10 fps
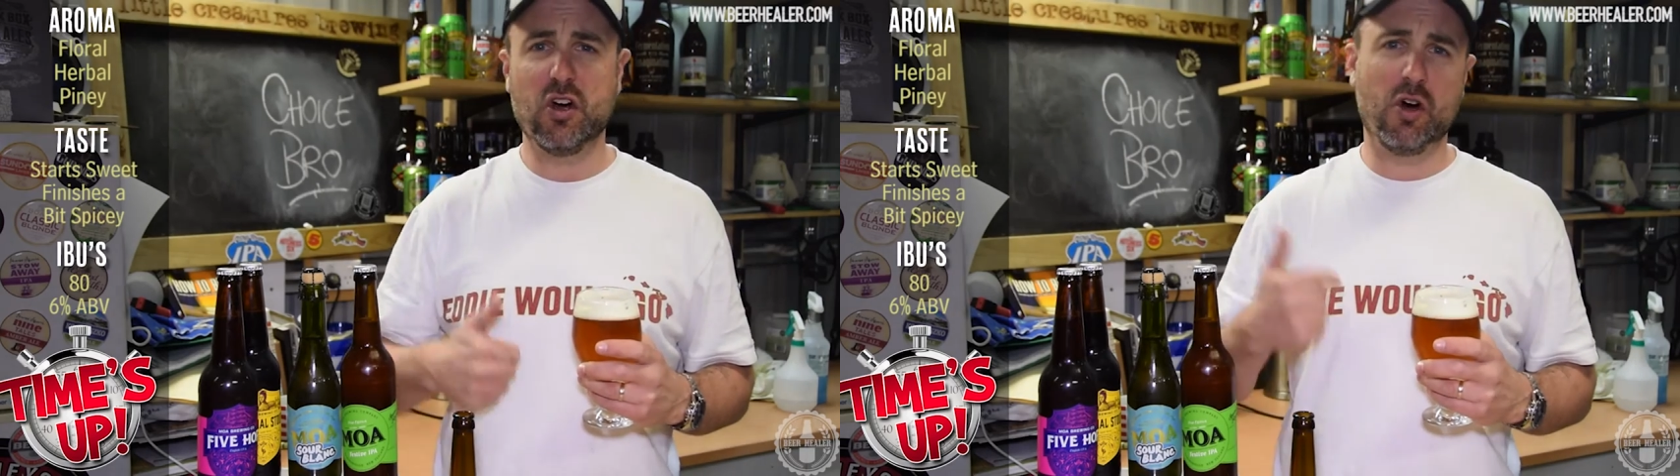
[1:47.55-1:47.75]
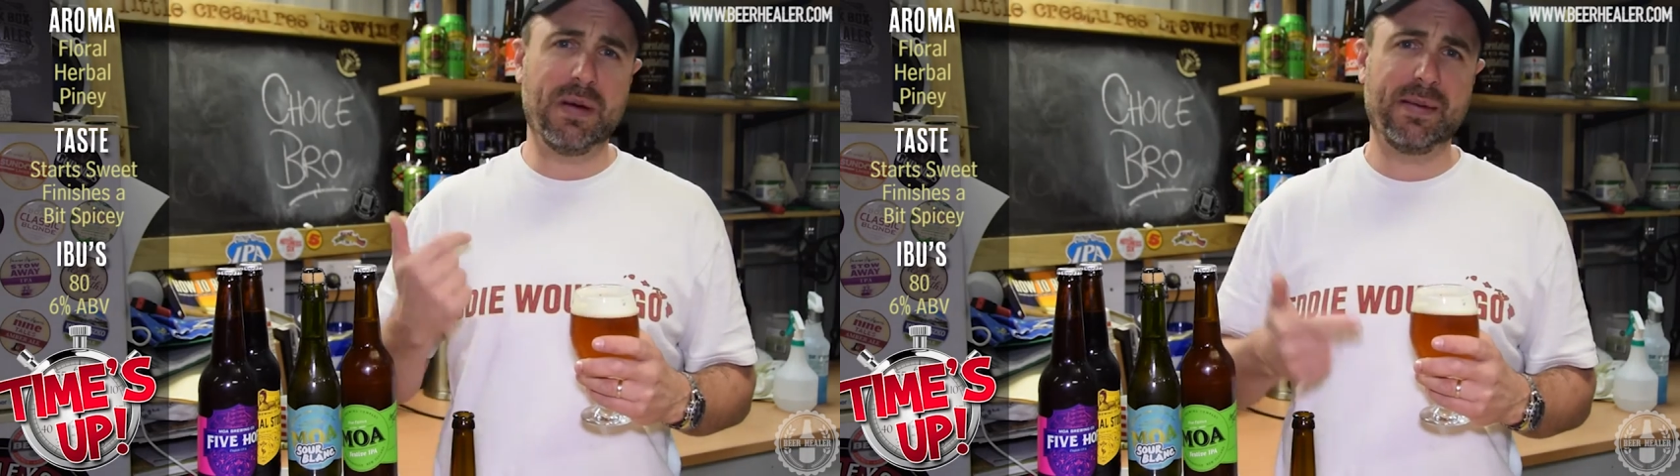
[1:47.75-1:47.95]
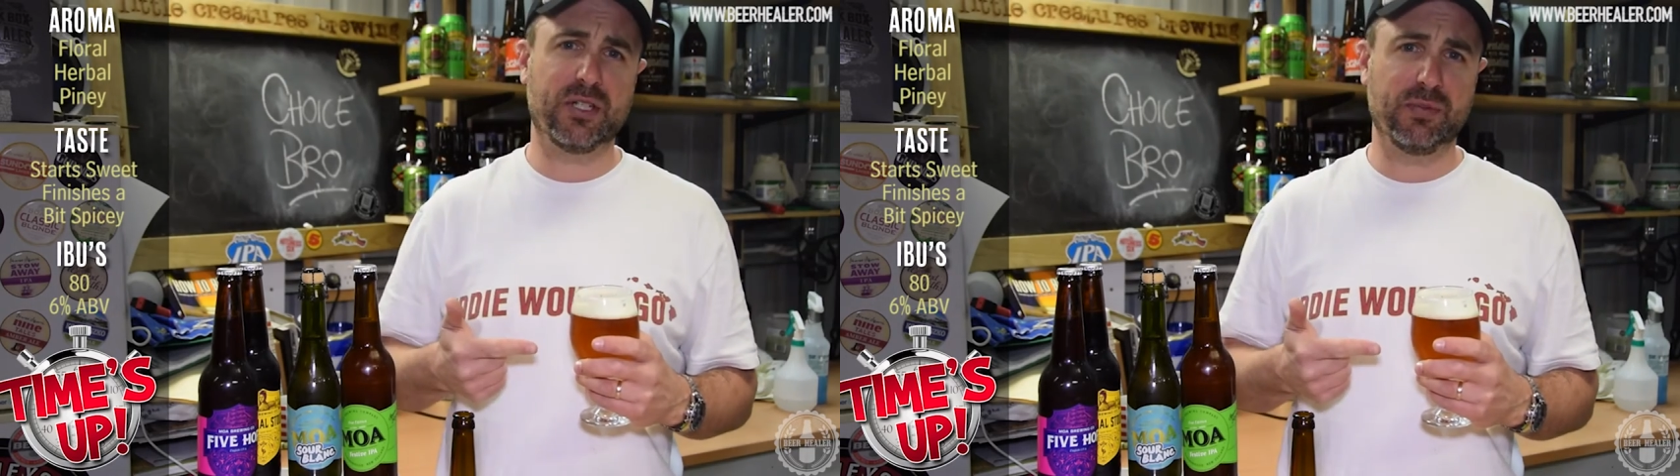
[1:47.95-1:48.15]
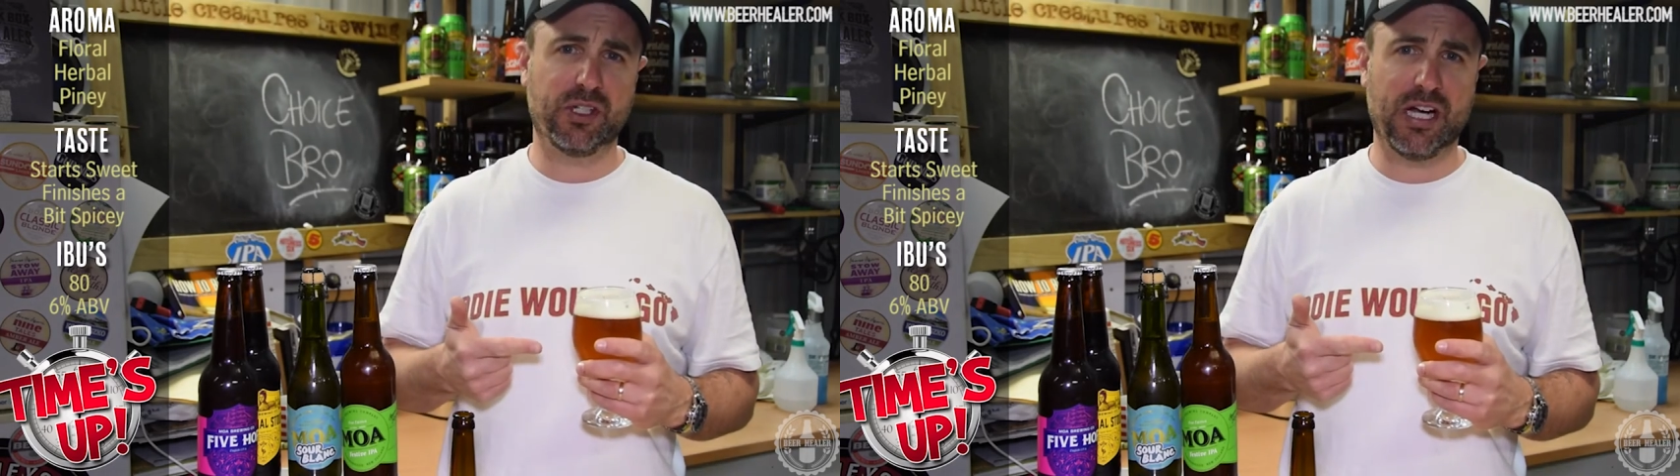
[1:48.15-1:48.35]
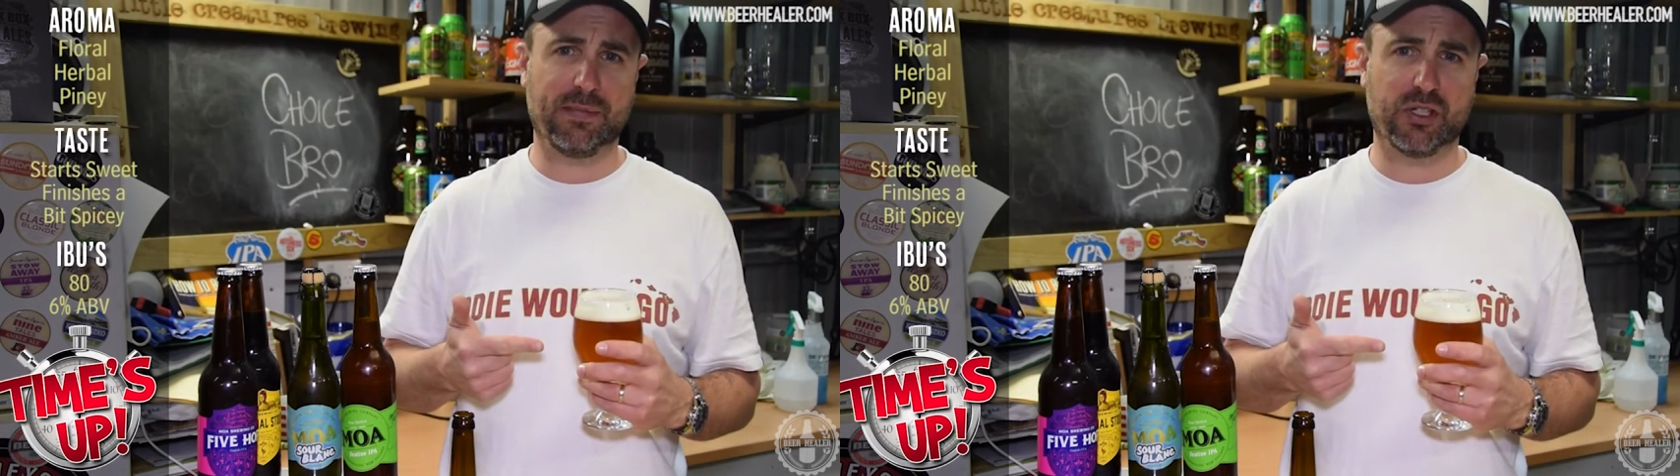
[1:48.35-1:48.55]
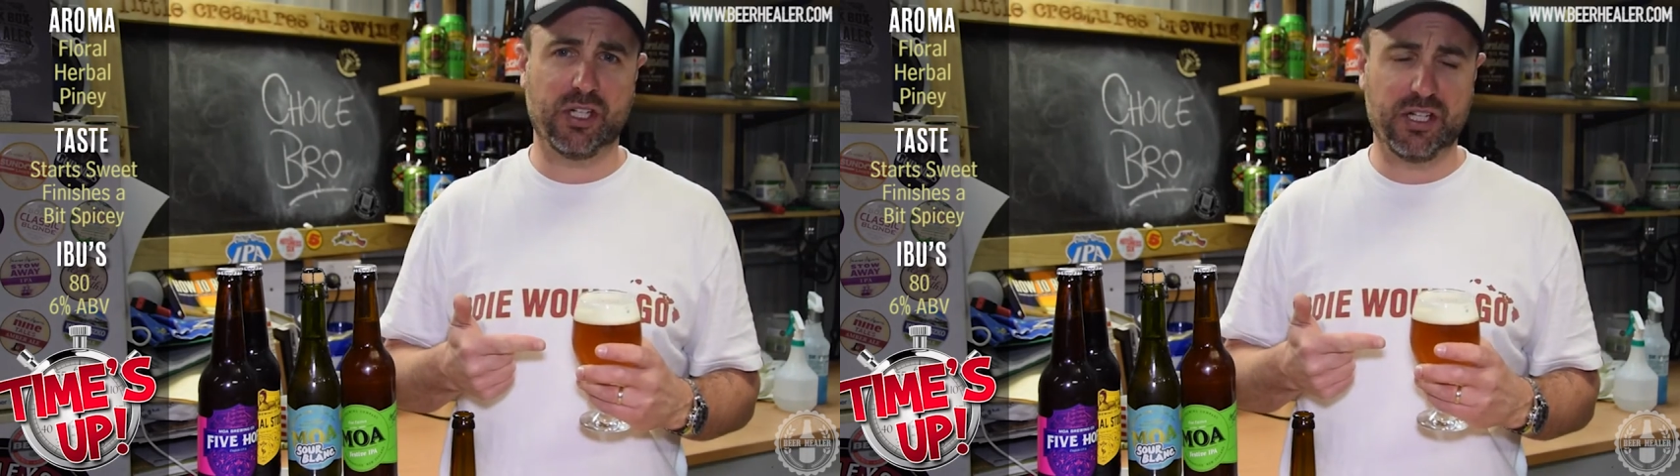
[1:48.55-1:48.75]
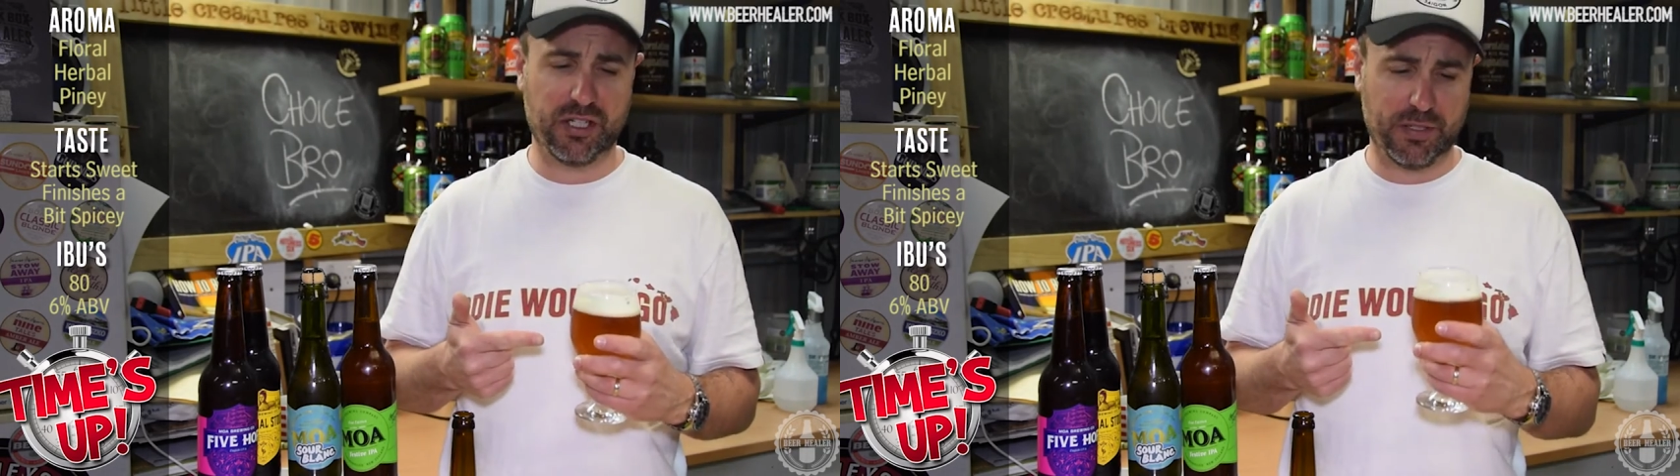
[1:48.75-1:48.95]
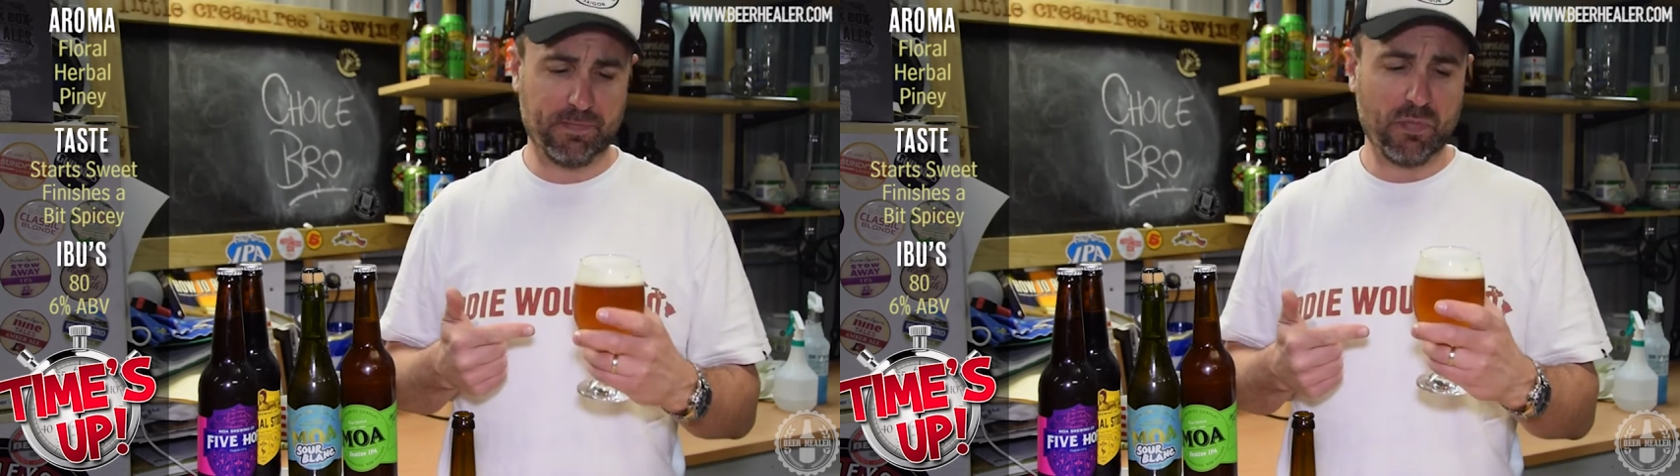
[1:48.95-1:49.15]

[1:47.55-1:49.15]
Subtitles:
or maybe some sharp cheeses.